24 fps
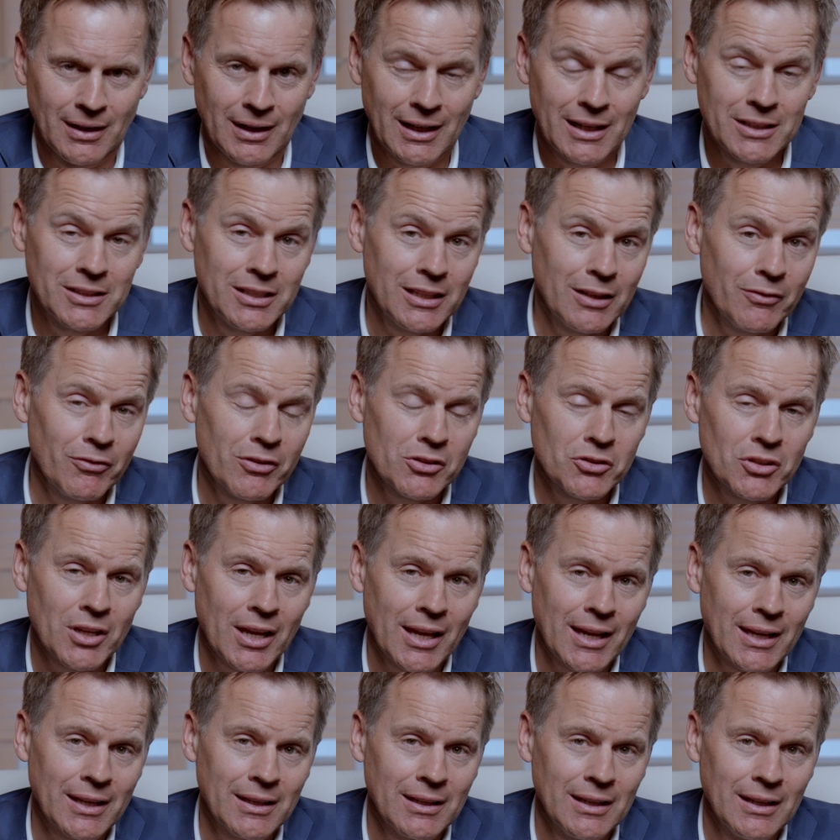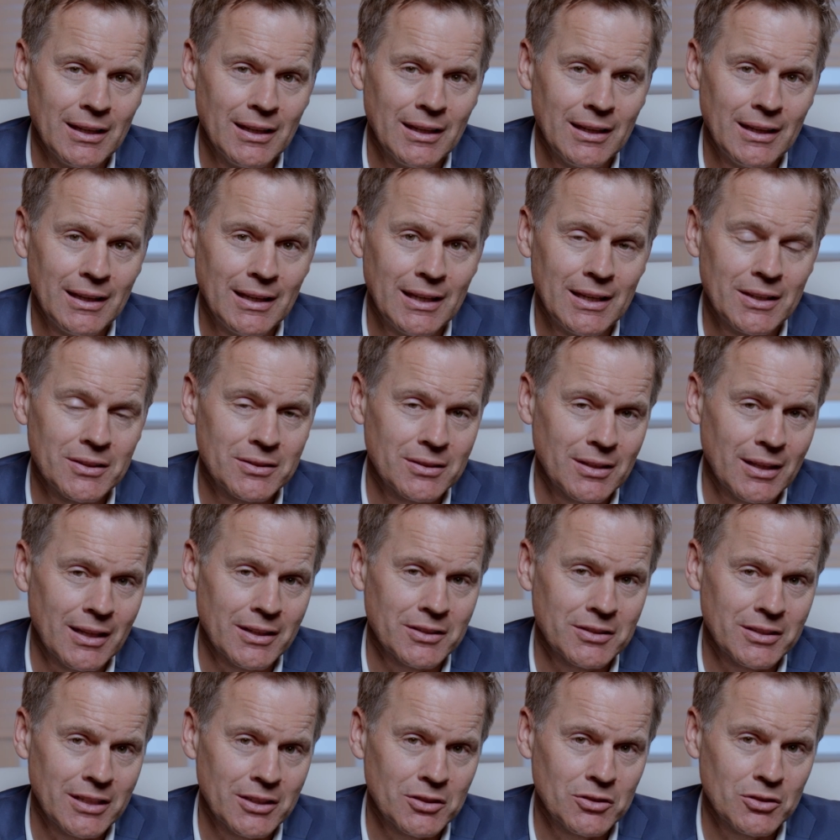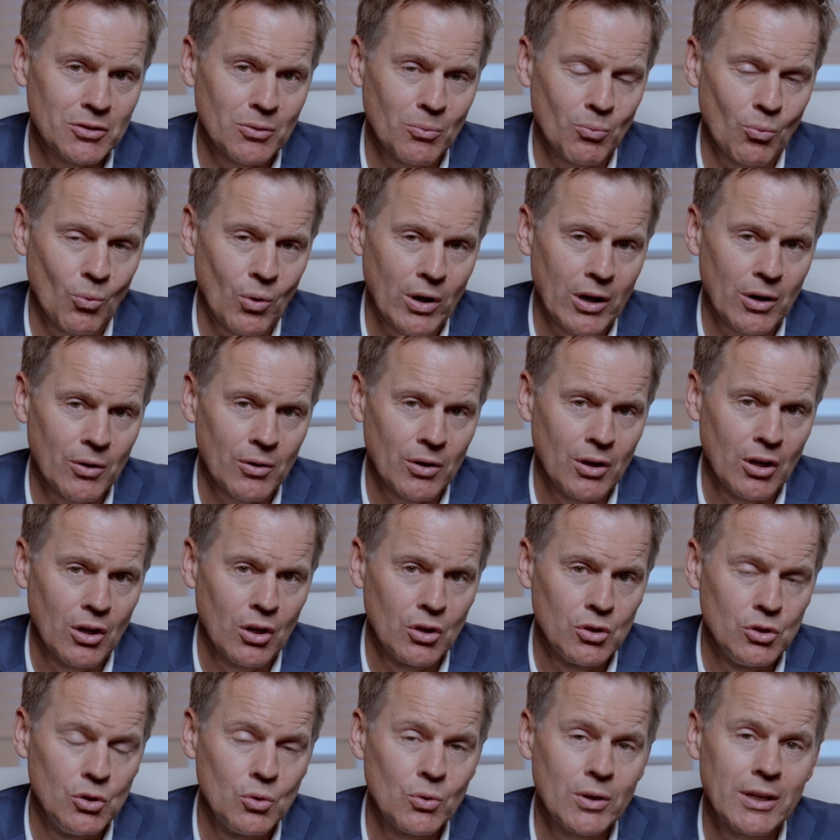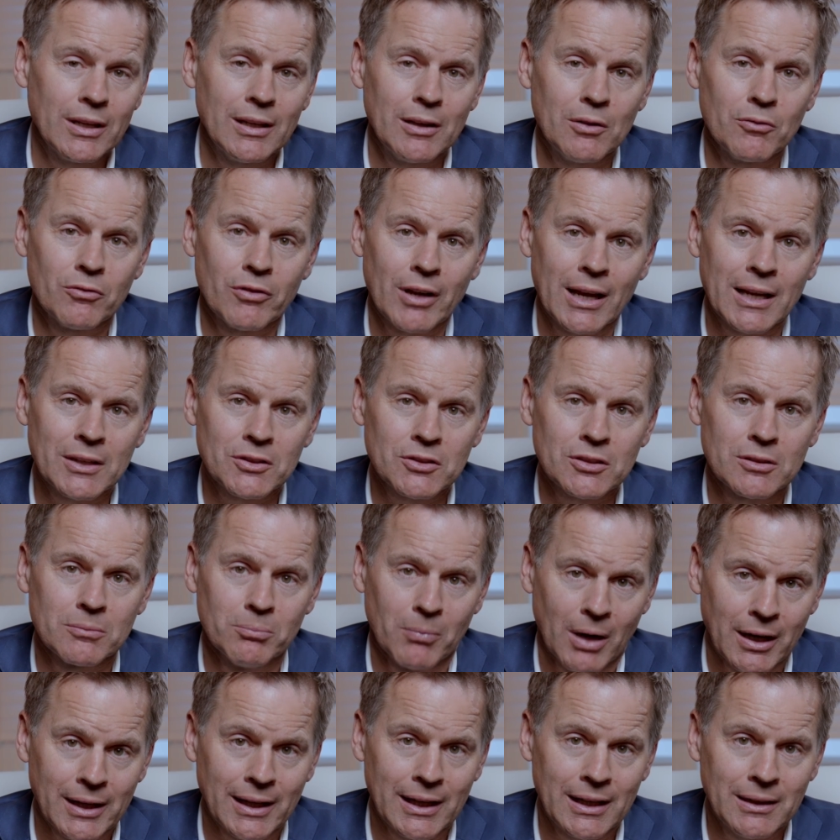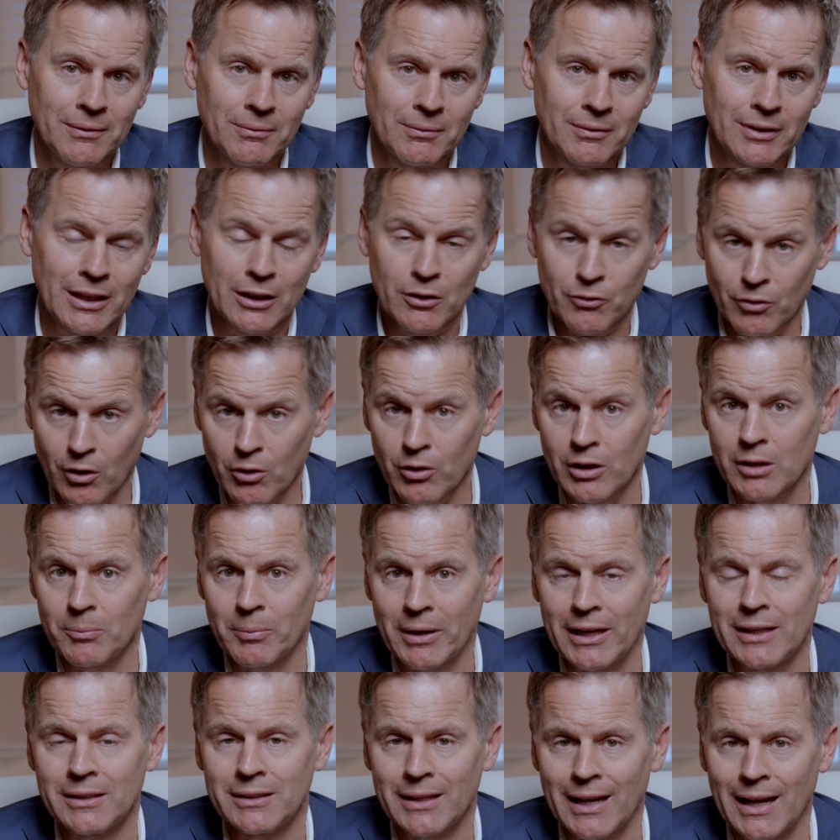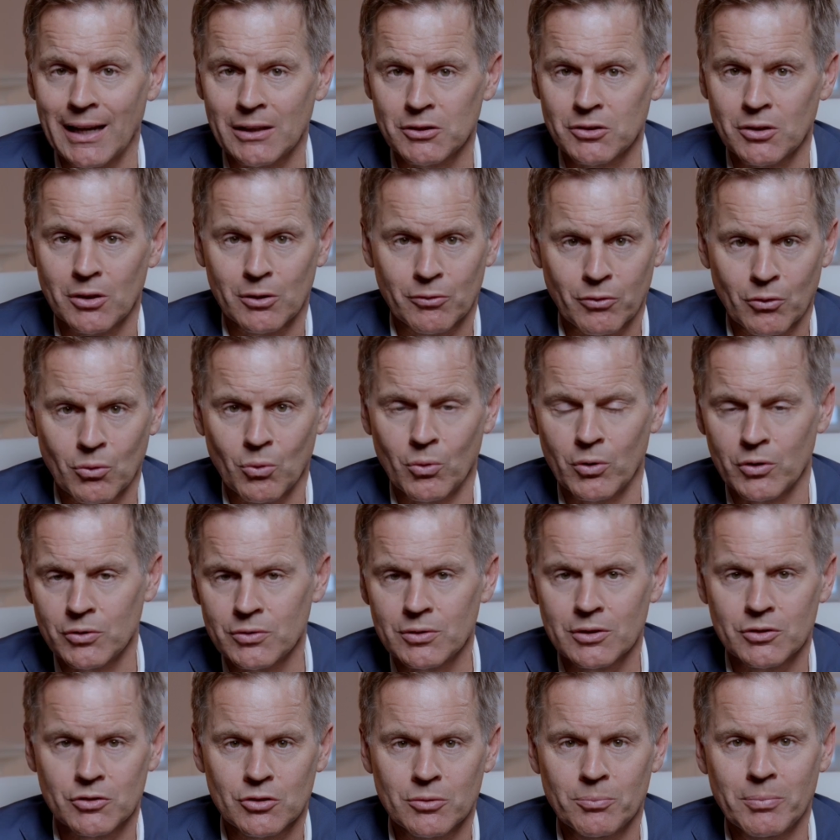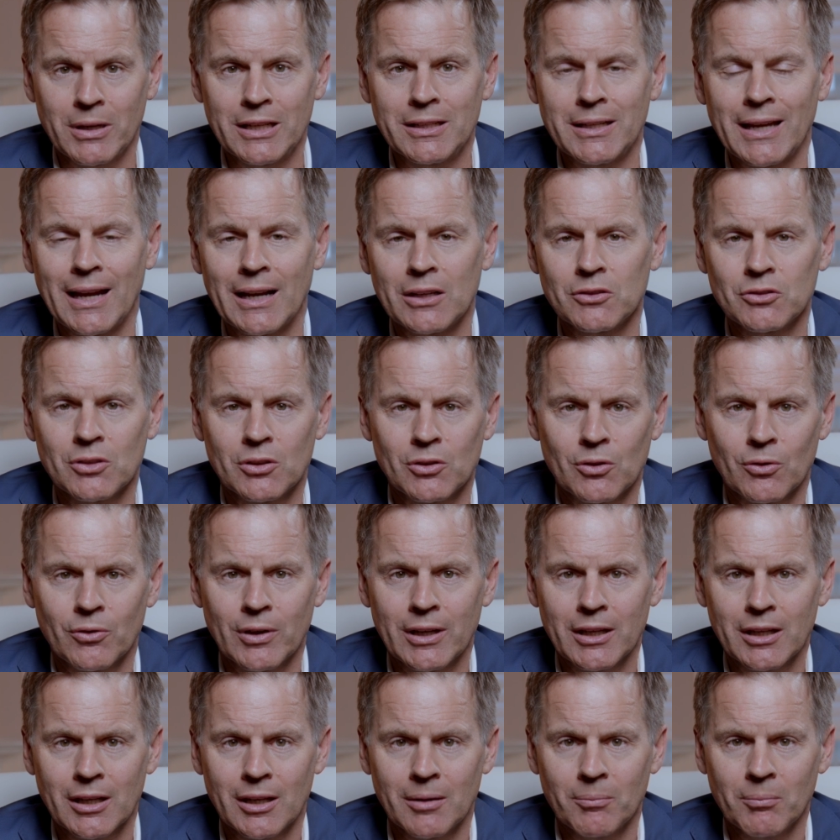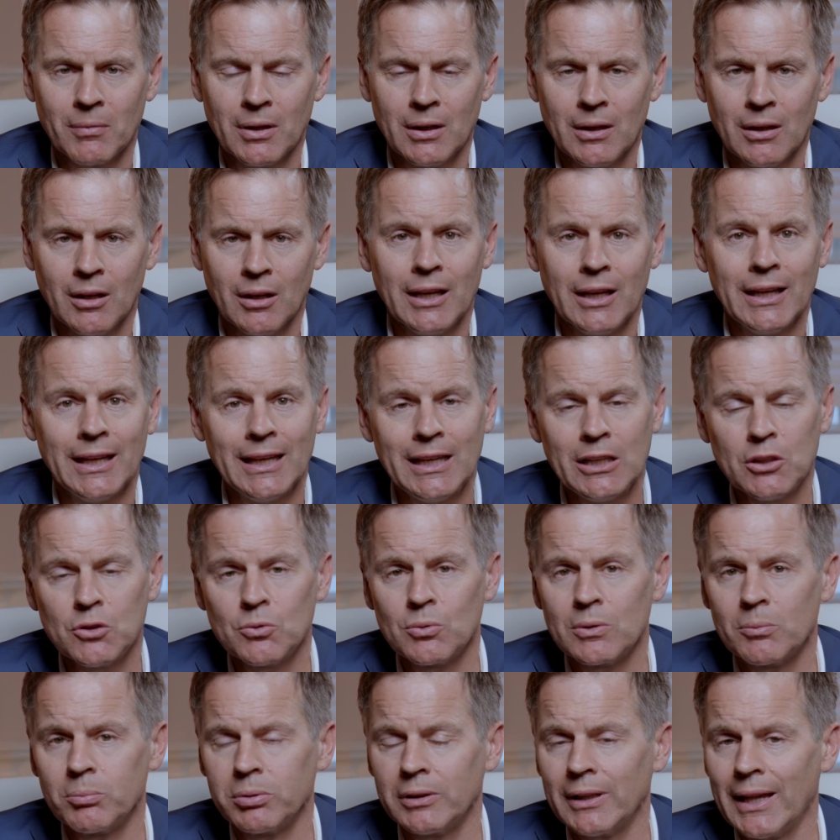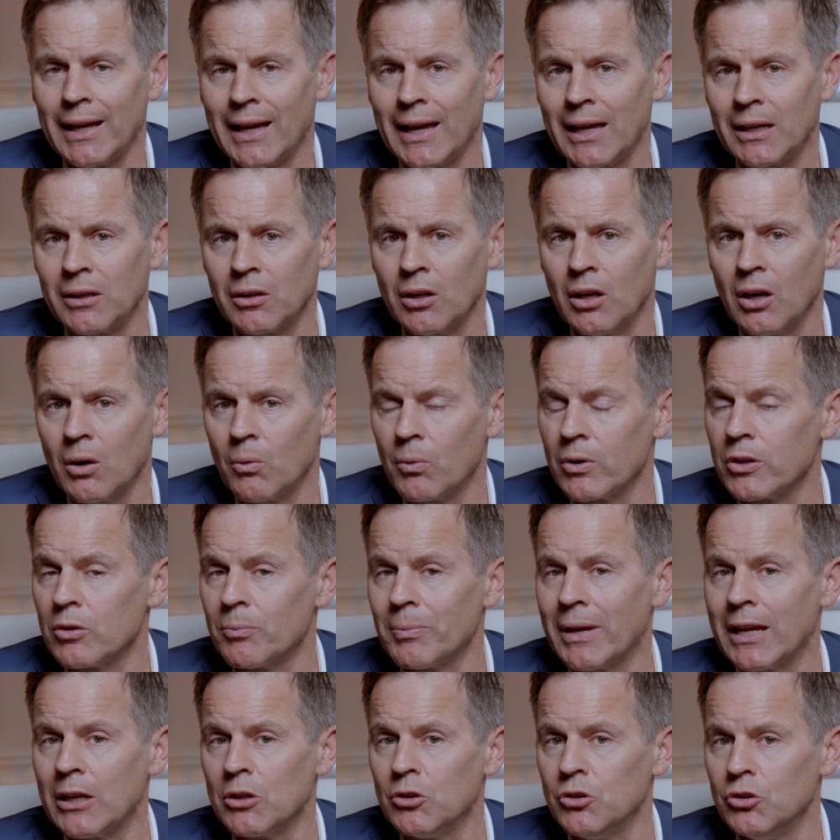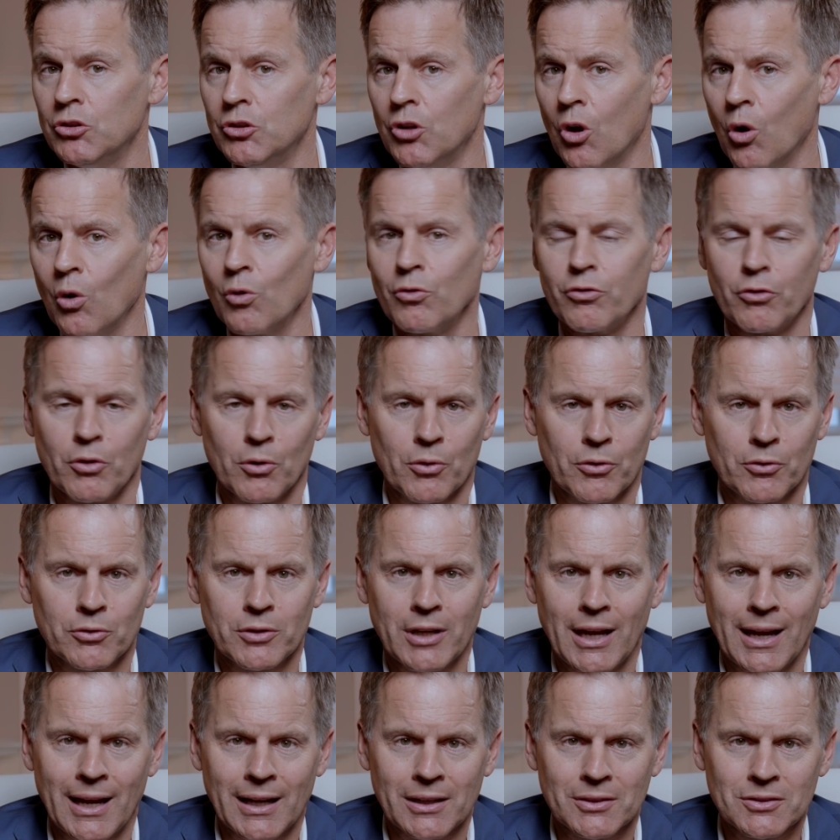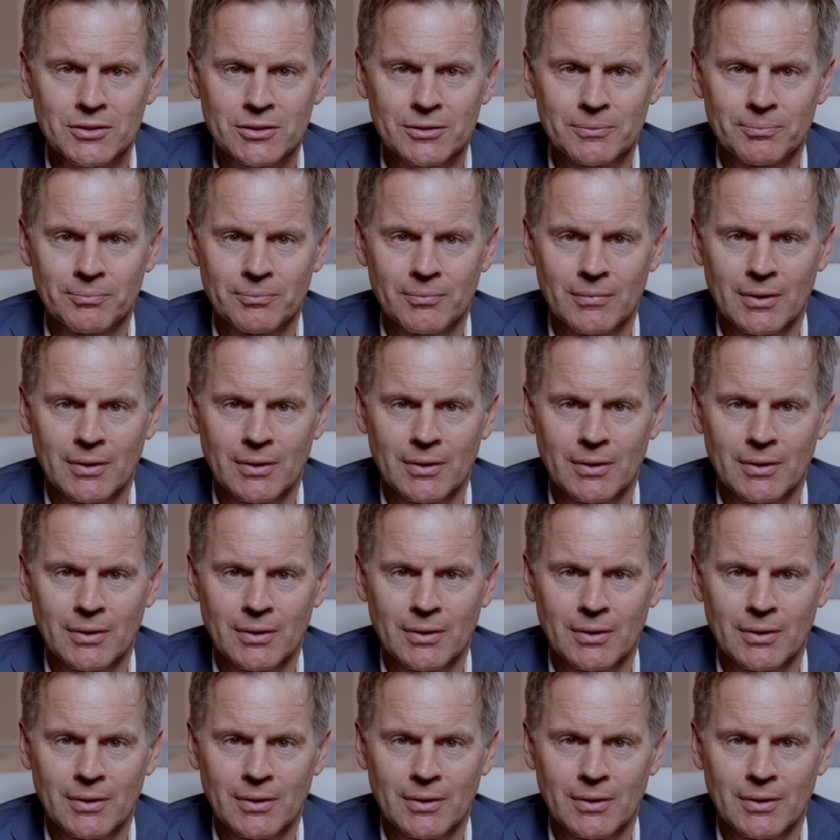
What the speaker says: A TFSA is a system where you can invest money that you've already paid tax on, of course, because you pay tax on your income, into a plan where you pay no further tax.